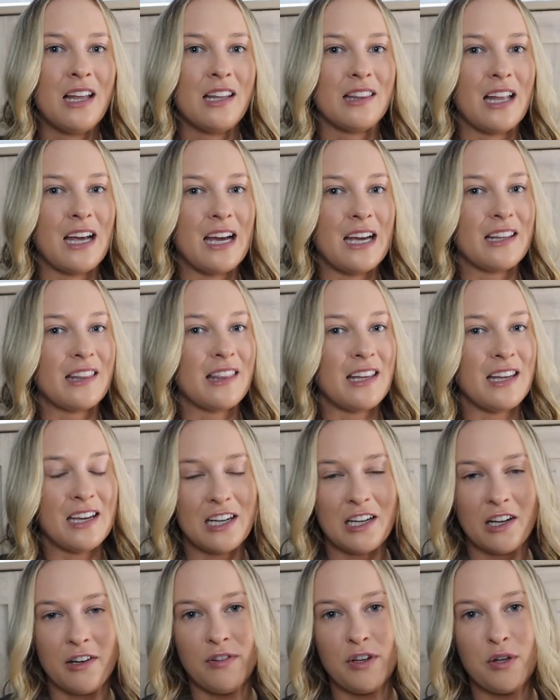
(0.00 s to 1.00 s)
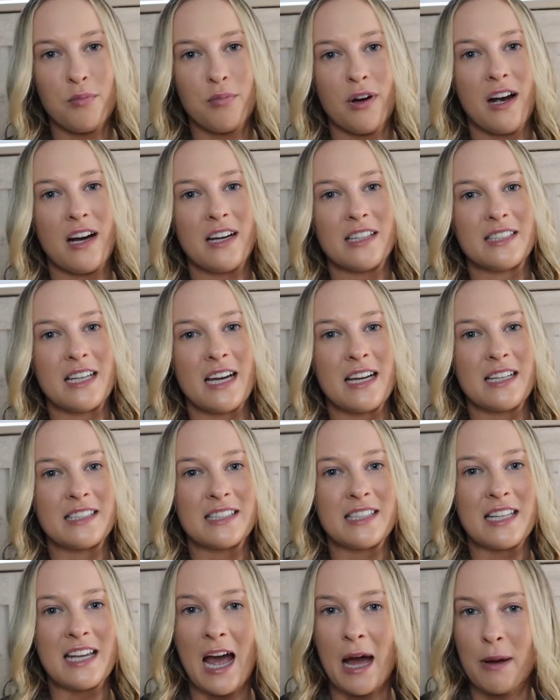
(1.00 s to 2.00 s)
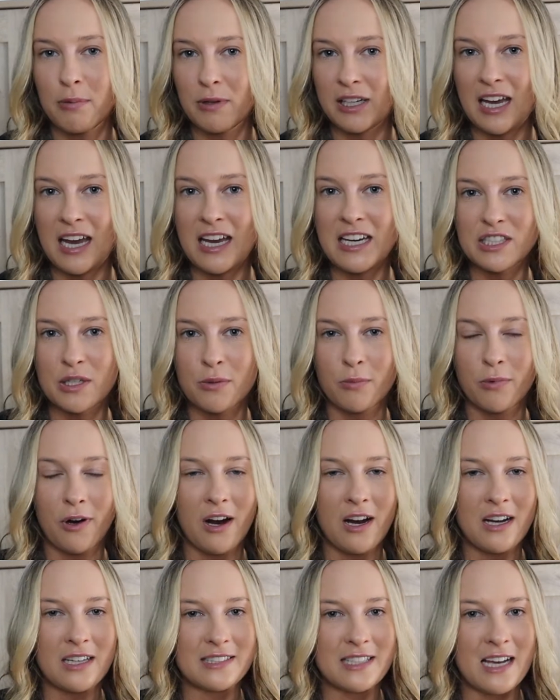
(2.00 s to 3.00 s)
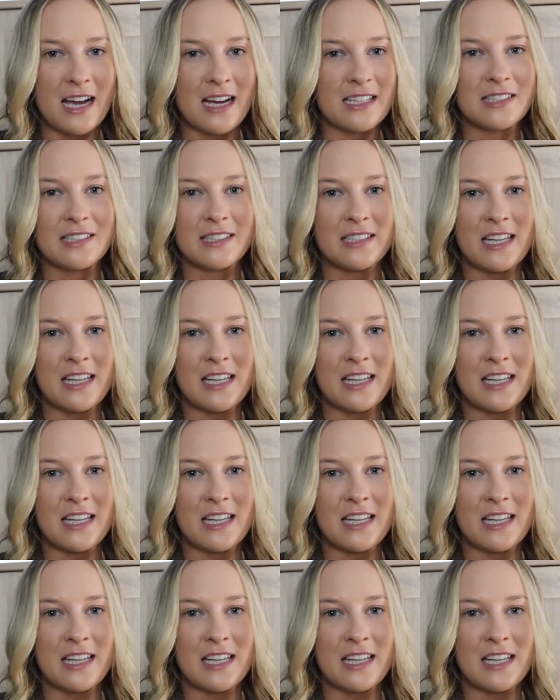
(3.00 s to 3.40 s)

like the interview process, the application process,